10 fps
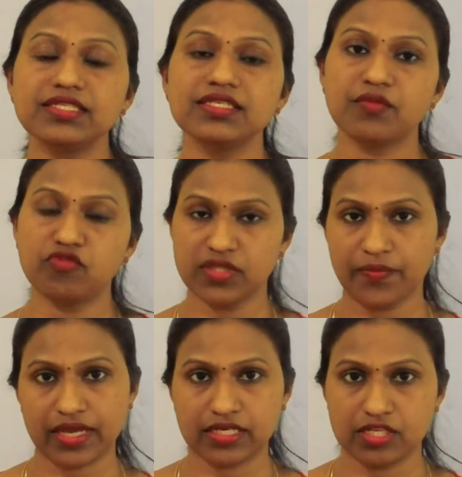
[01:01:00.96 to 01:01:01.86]
thing about the
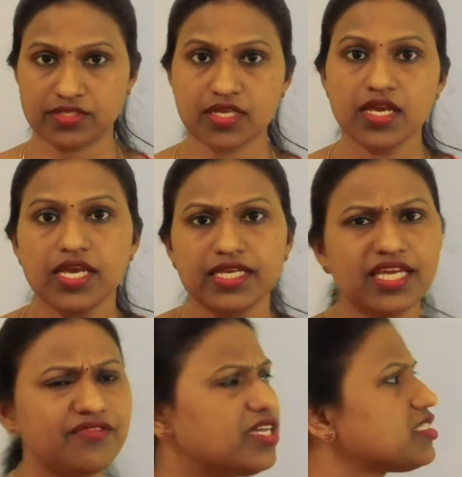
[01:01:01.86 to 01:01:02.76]
pancreas.
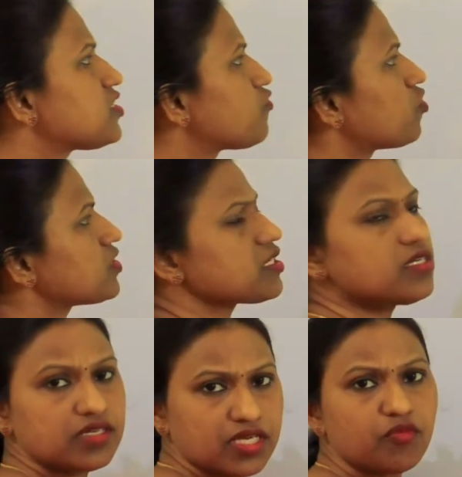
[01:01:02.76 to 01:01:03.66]
Here we are just
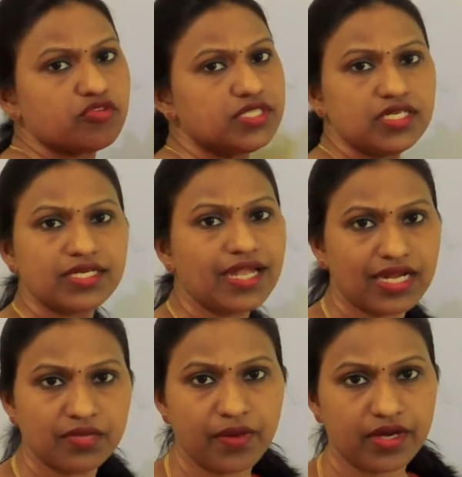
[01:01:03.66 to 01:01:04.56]
focusing about the
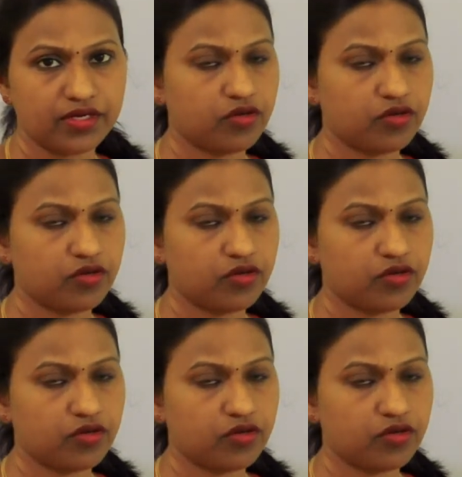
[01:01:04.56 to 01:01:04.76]
gland part.